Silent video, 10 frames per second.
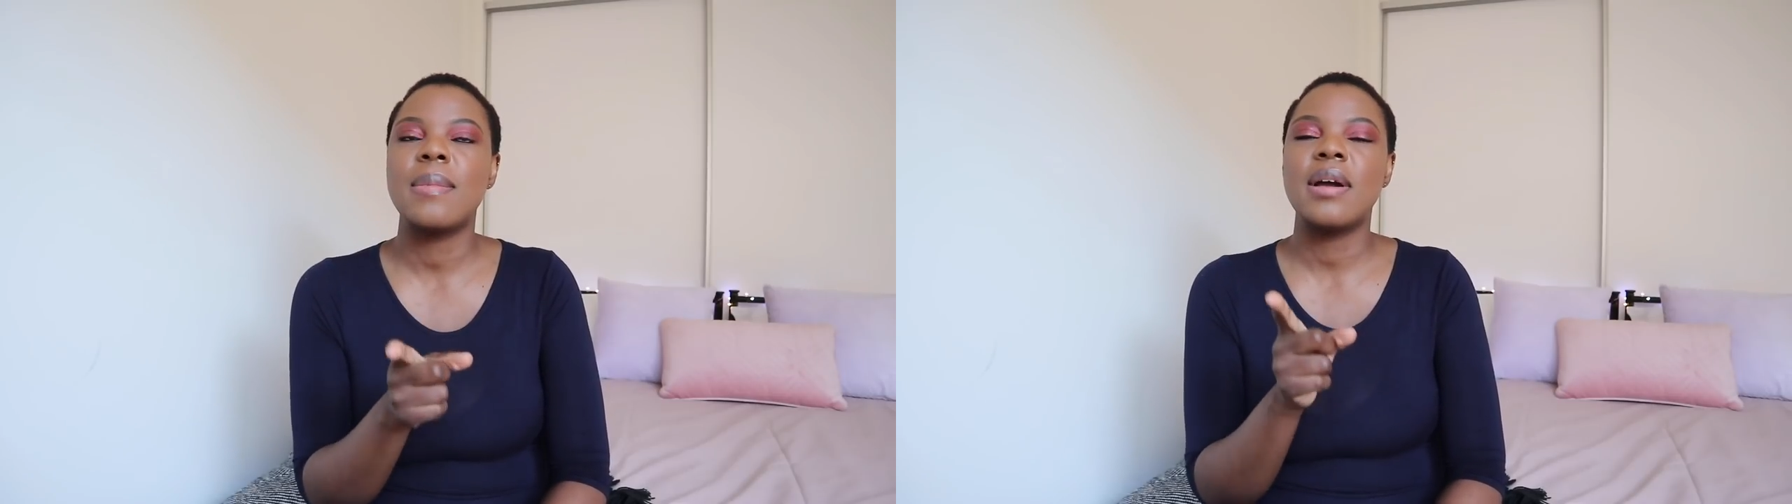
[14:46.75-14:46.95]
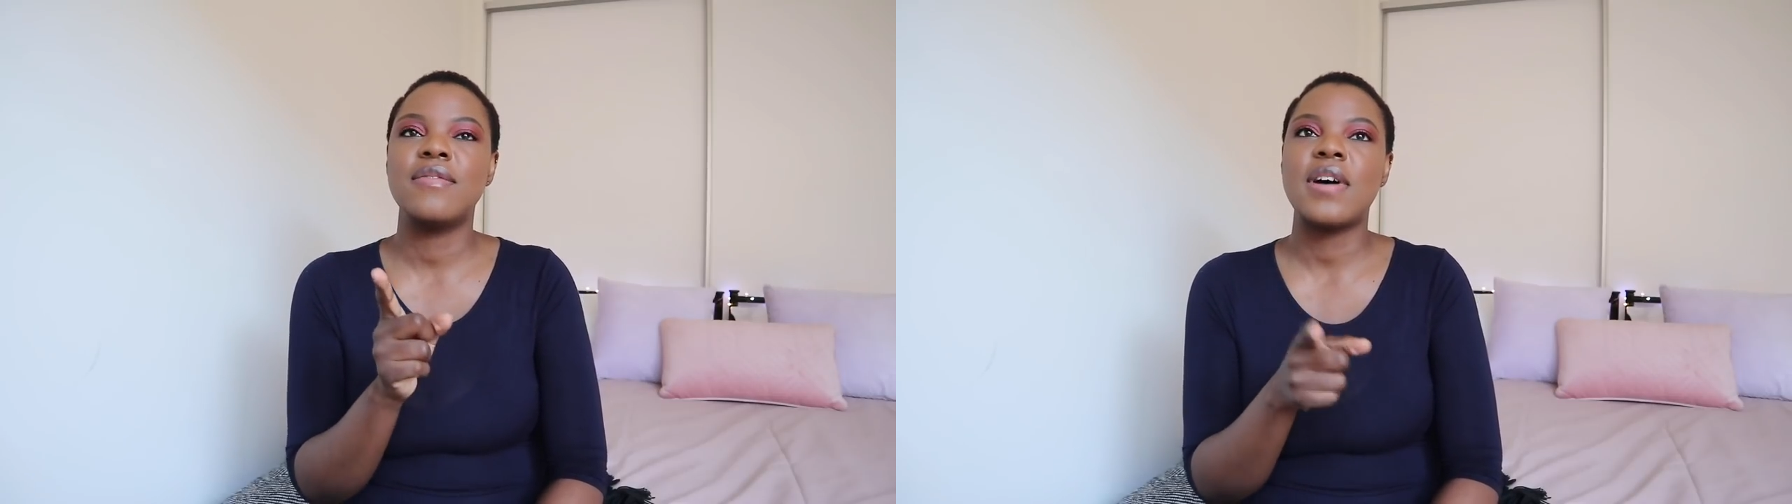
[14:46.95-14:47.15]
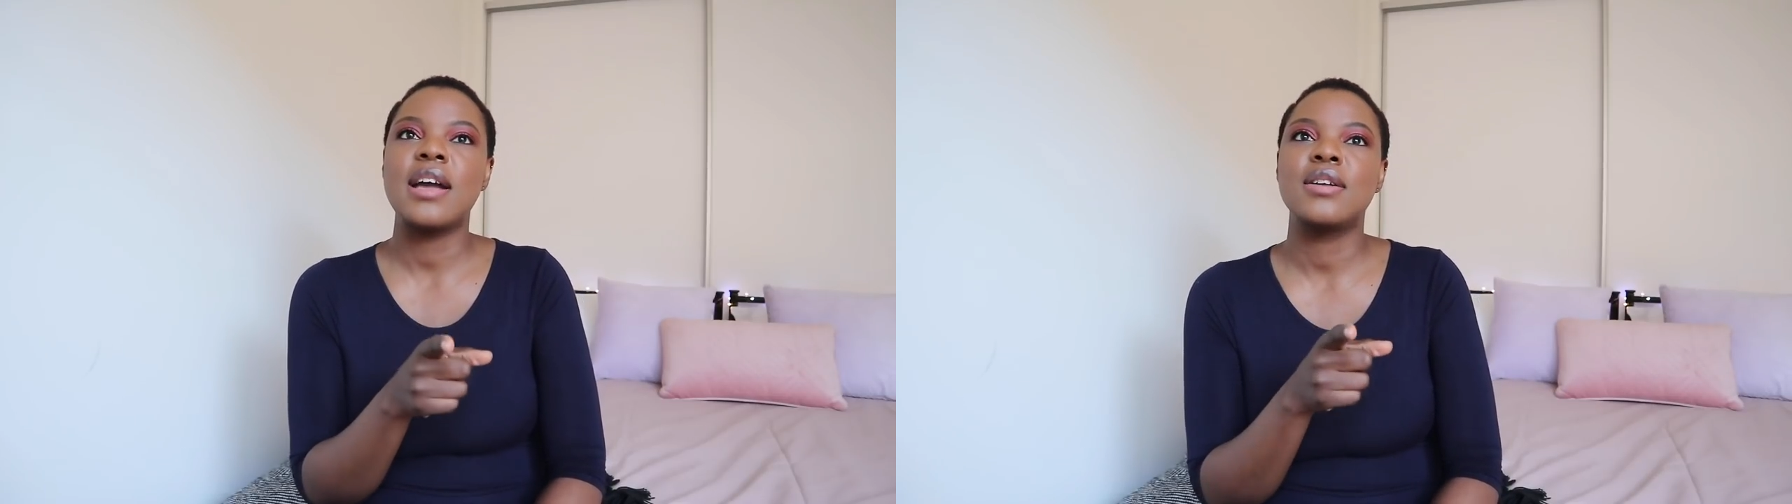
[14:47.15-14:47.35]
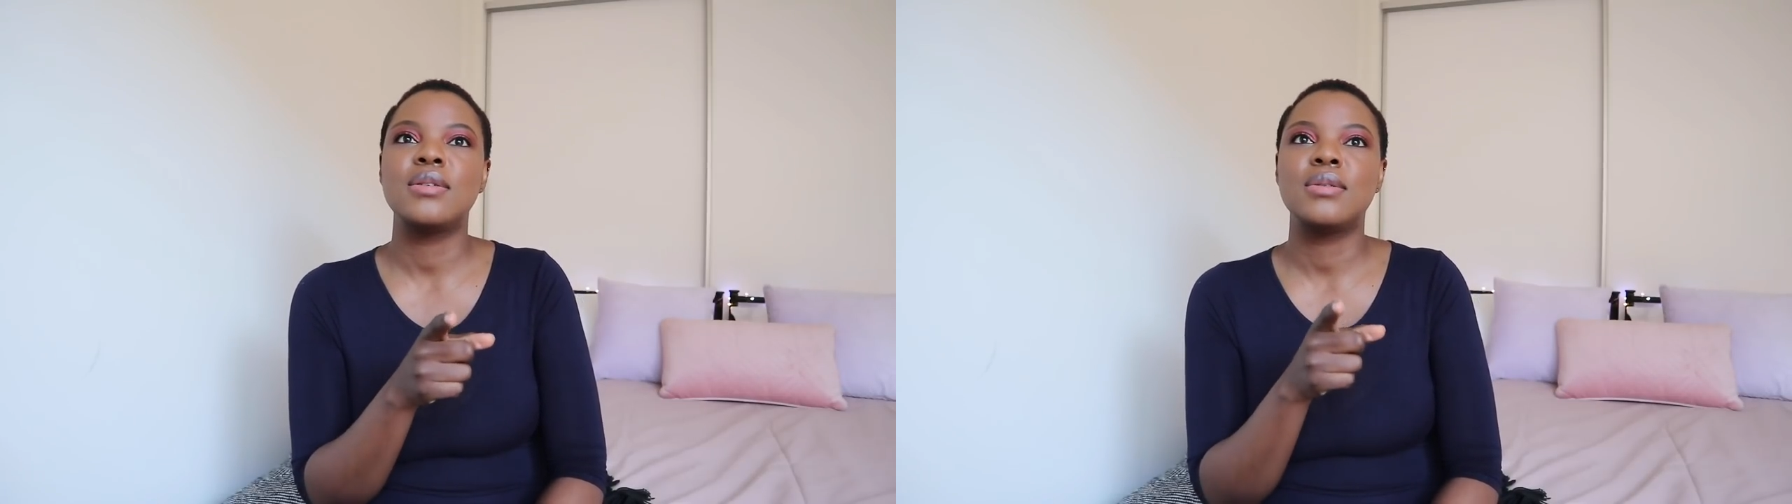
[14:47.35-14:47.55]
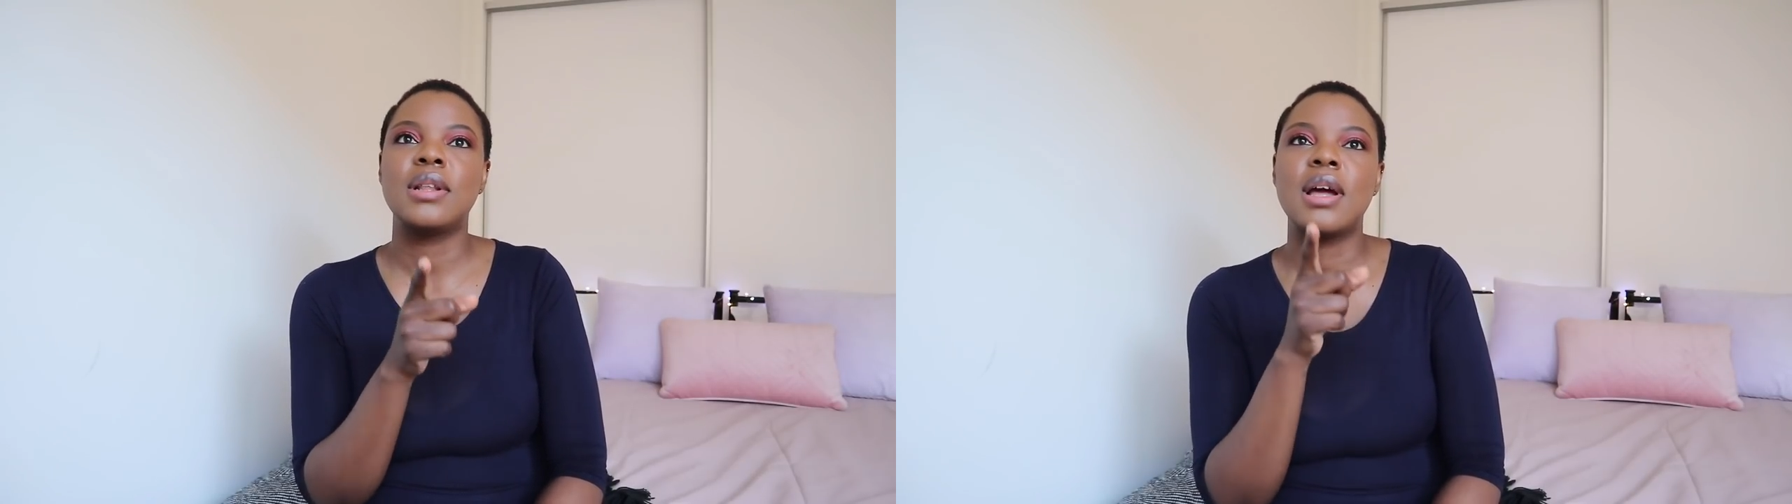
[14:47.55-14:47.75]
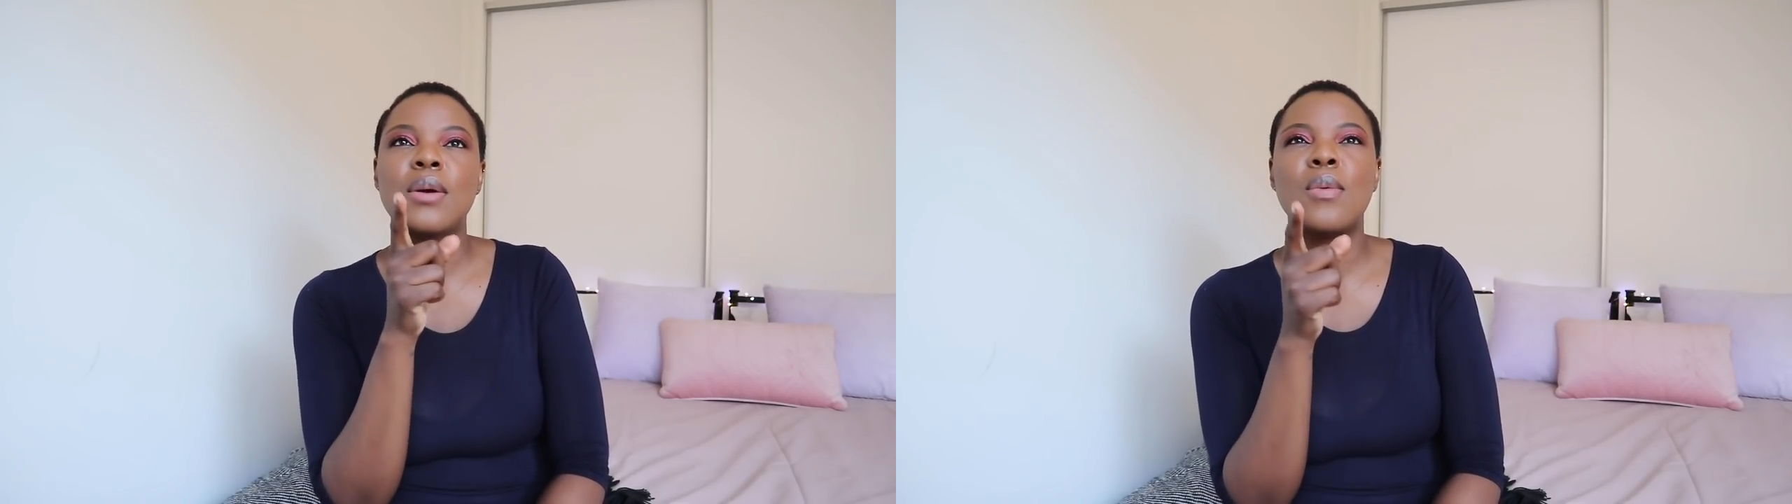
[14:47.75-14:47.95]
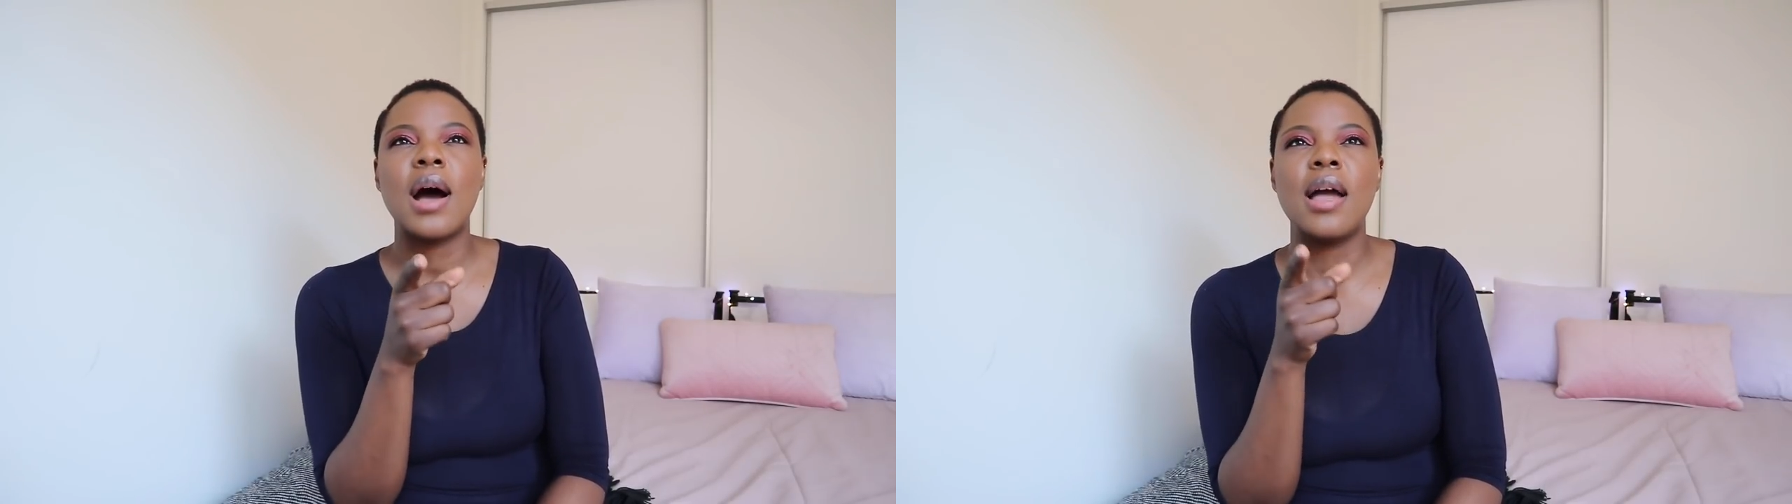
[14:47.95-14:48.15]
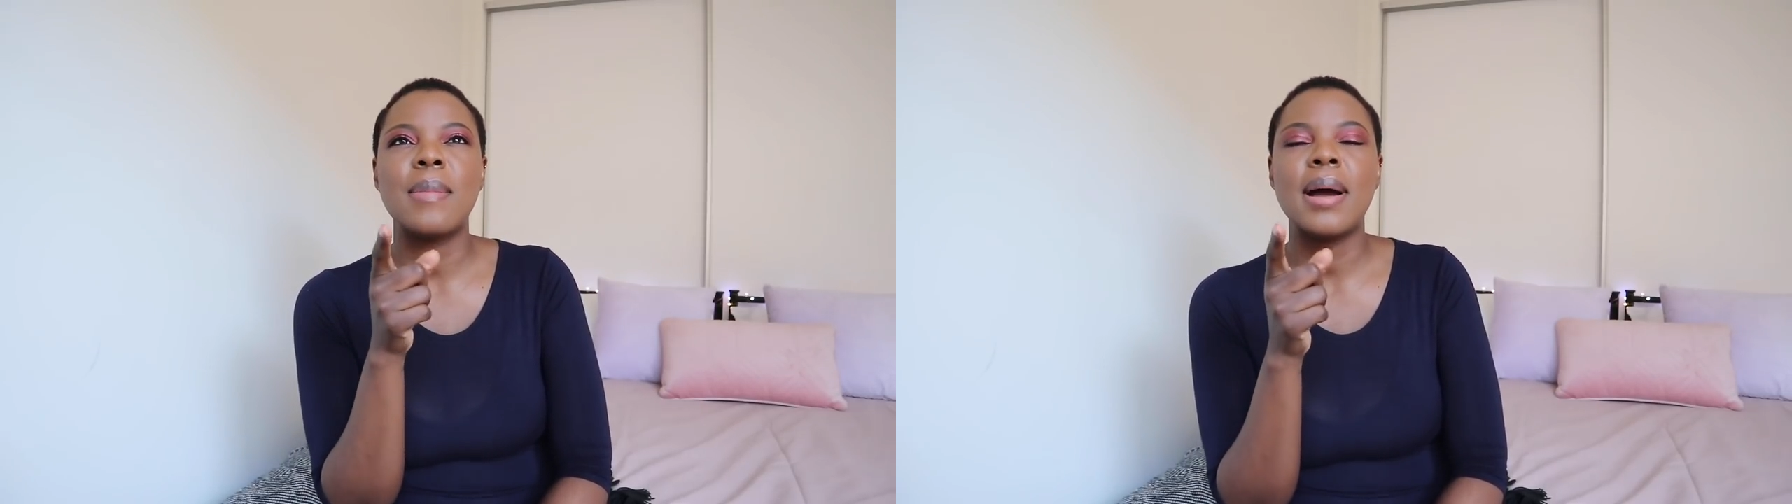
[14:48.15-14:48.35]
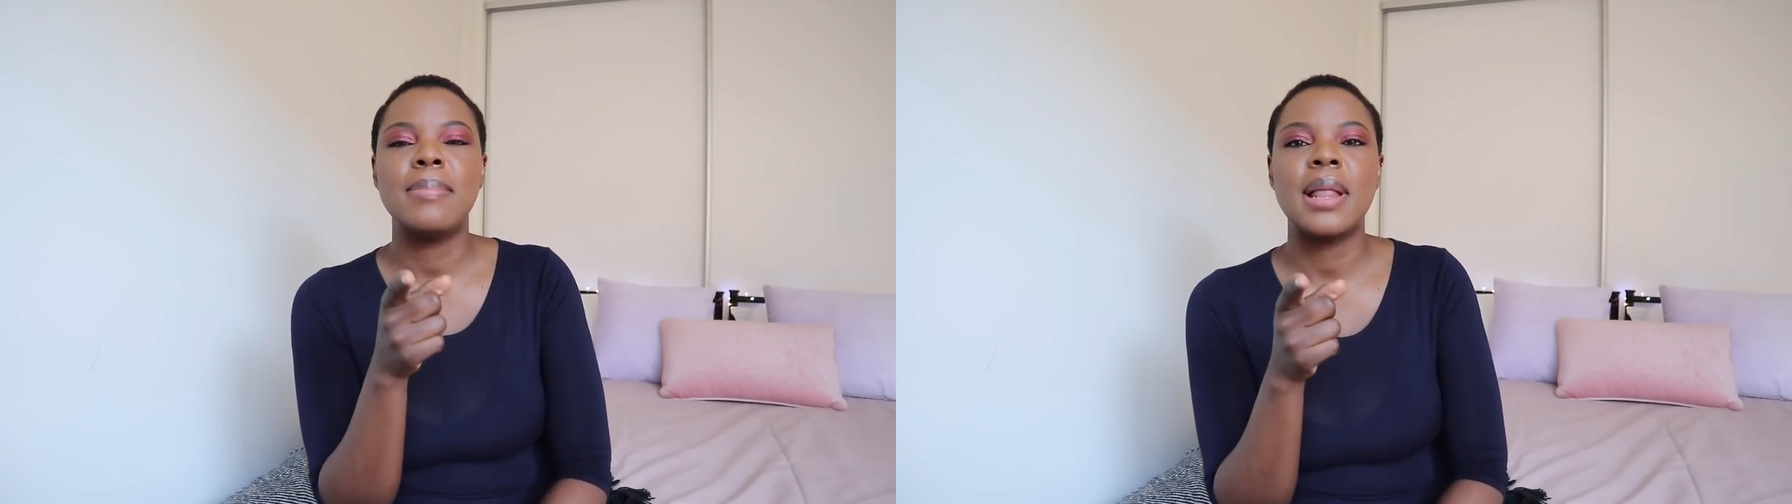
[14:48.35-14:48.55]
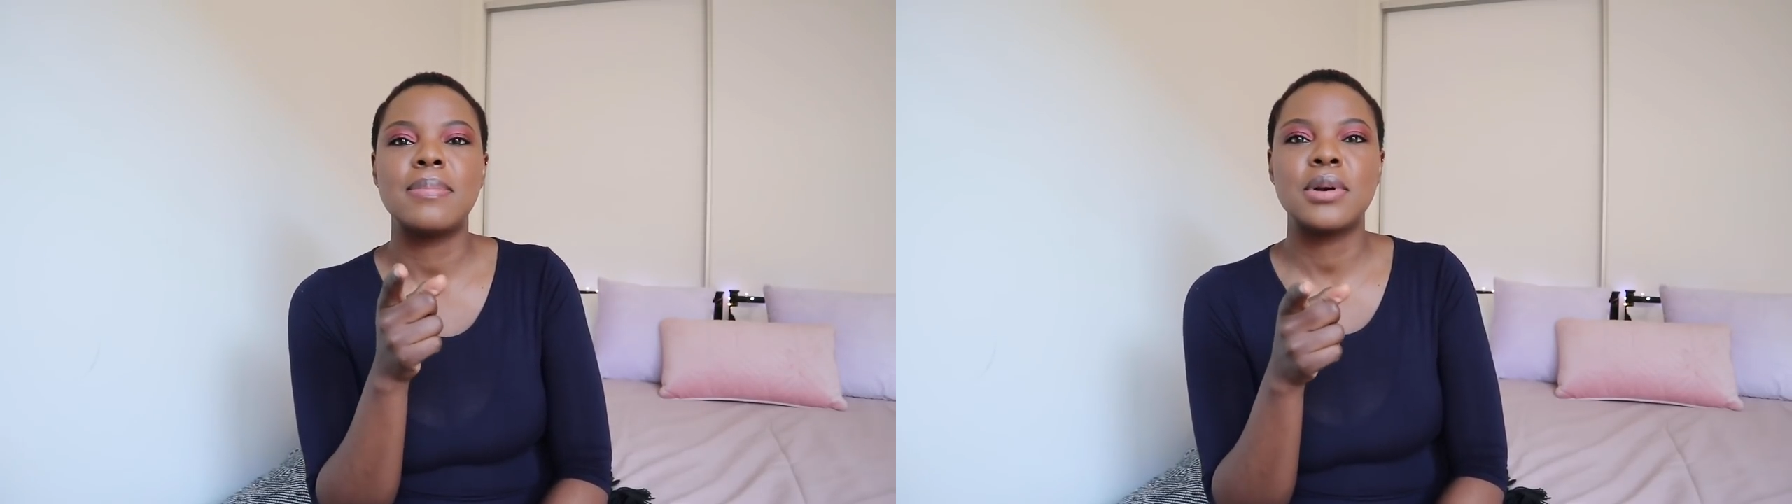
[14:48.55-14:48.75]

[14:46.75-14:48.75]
my blood